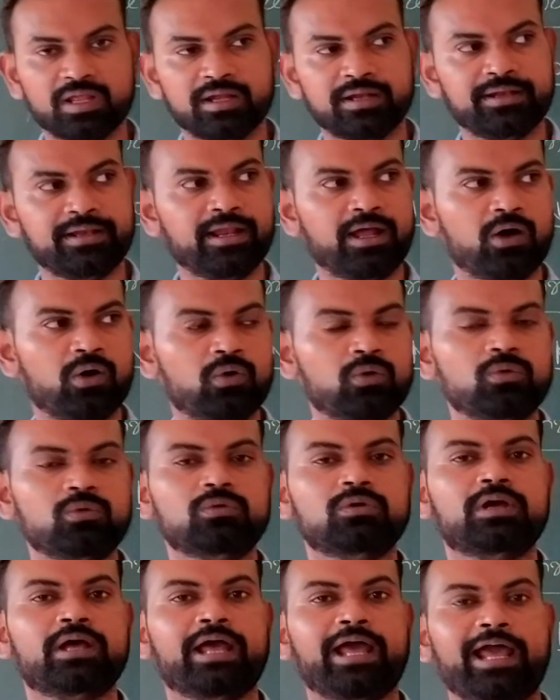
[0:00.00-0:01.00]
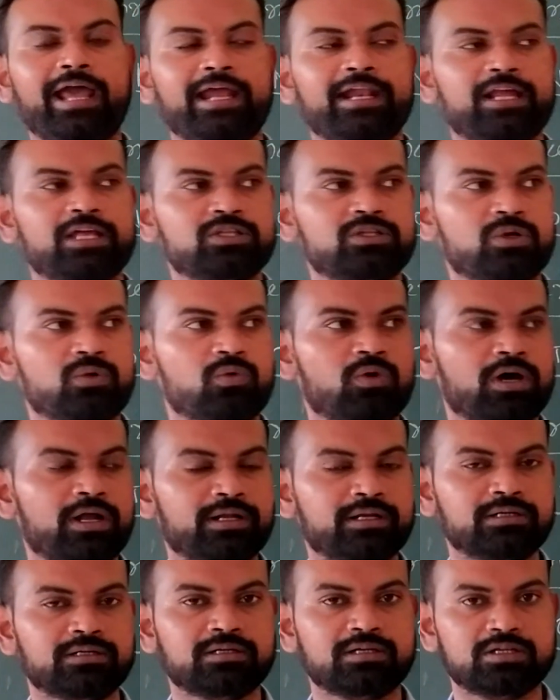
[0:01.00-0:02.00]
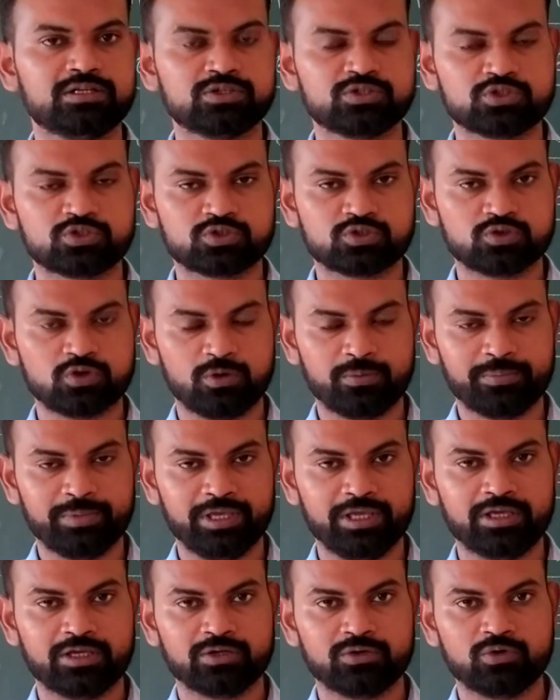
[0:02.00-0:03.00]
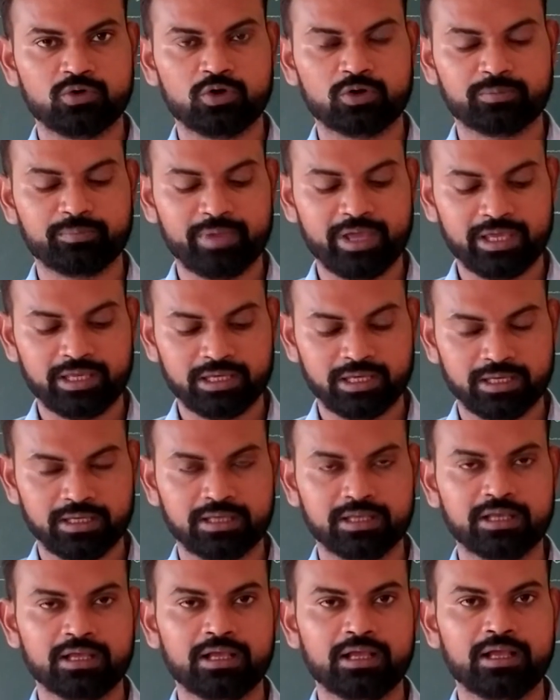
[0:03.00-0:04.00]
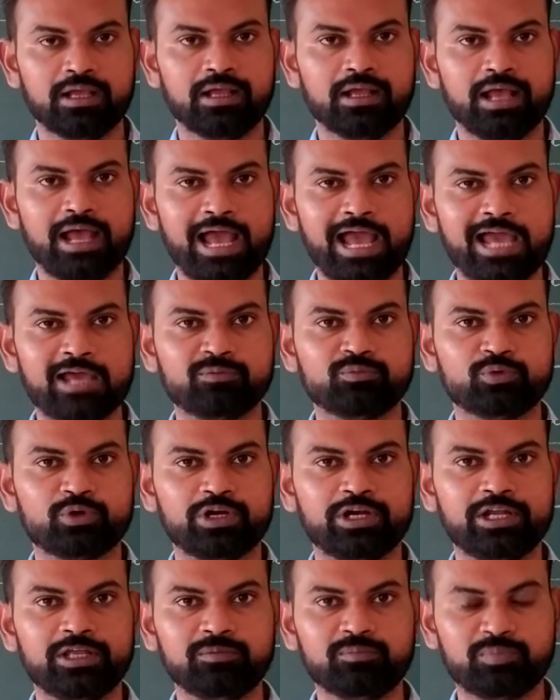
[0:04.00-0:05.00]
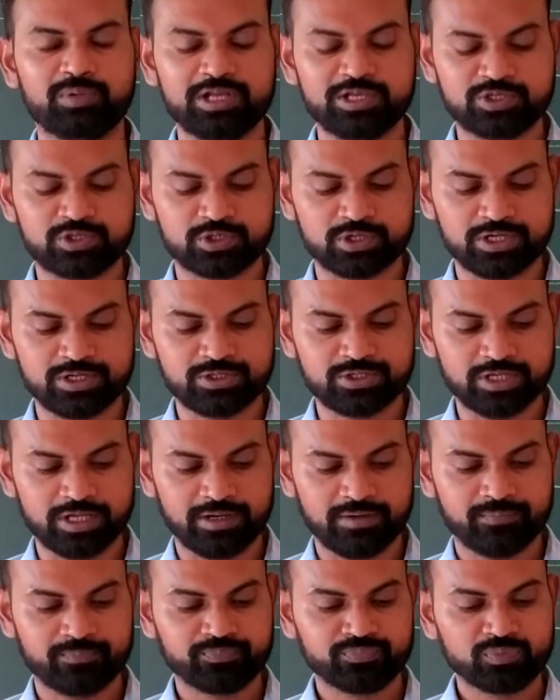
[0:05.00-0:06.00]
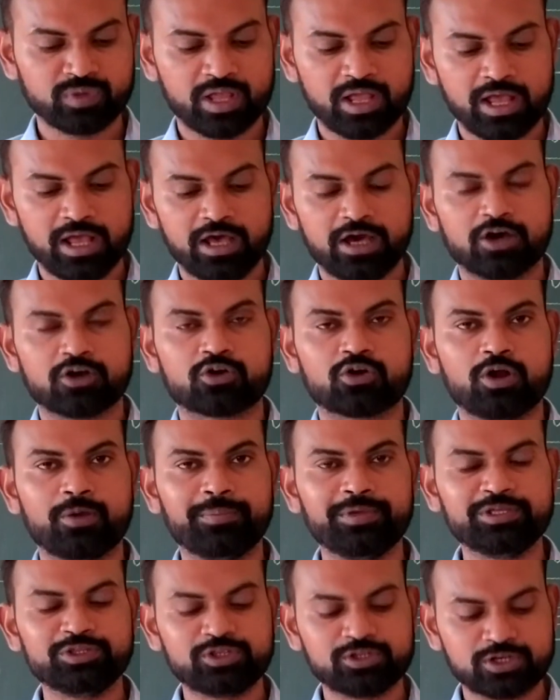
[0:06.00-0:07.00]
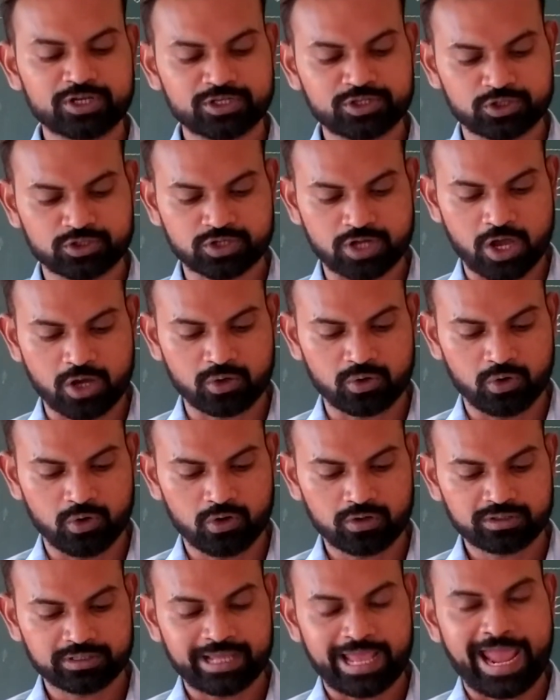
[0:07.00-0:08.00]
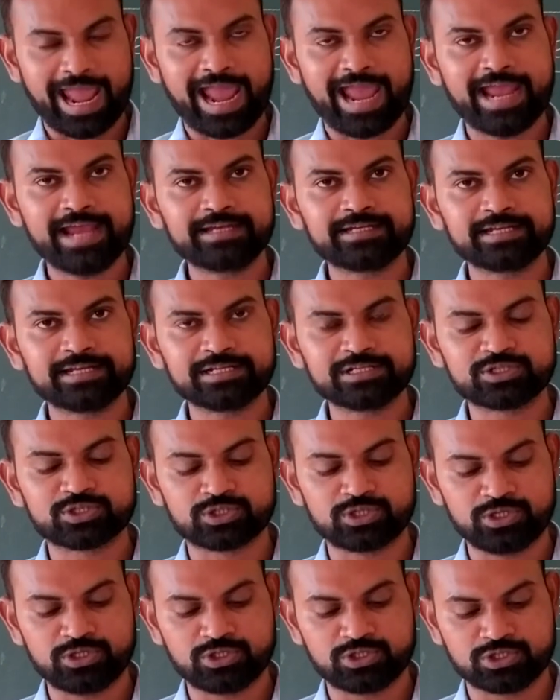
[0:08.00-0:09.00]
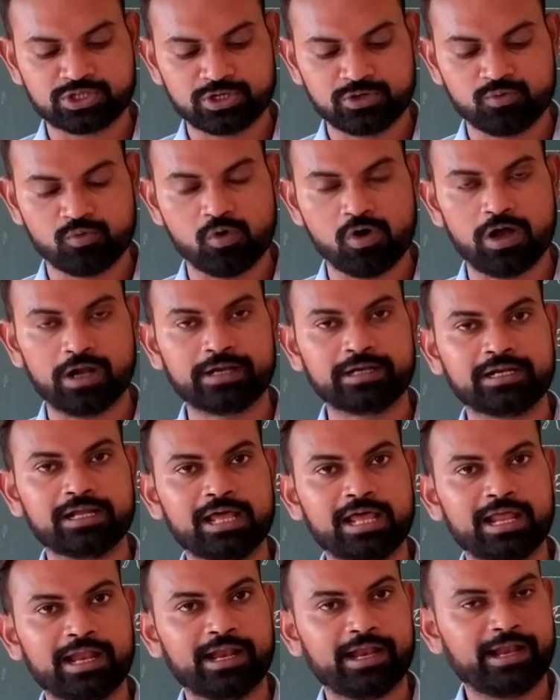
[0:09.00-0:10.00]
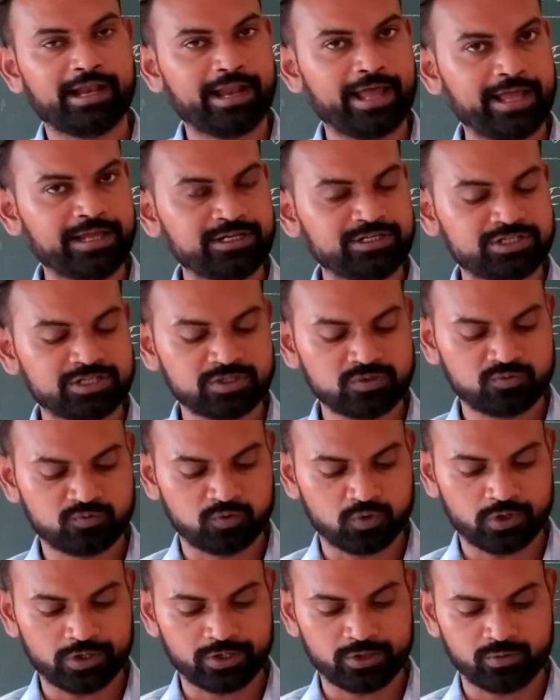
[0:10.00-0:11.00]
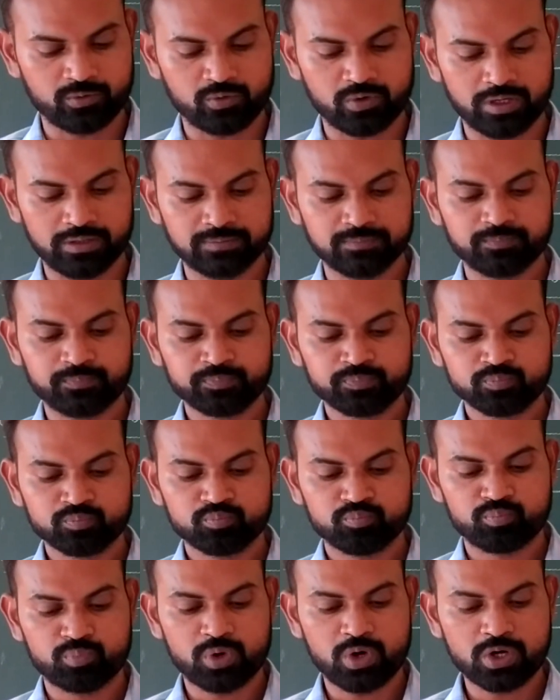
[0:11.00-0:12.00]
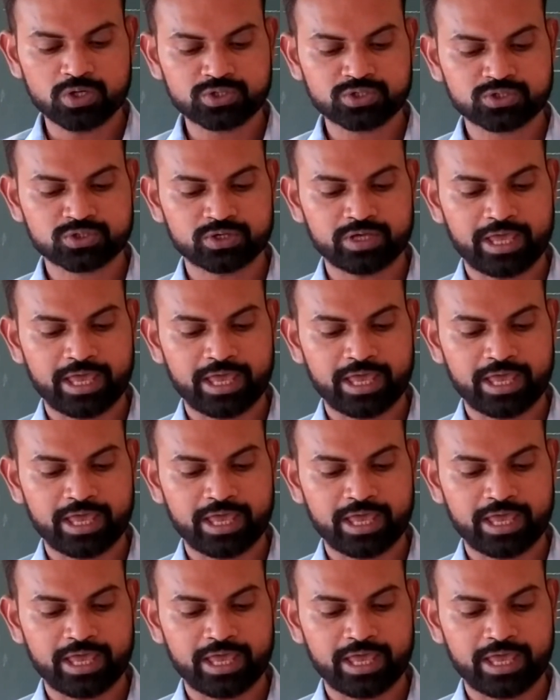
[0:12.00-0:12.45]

now another one topic, note making. I am reading, please listen. Rabindranath Tagore, 1861-1941, most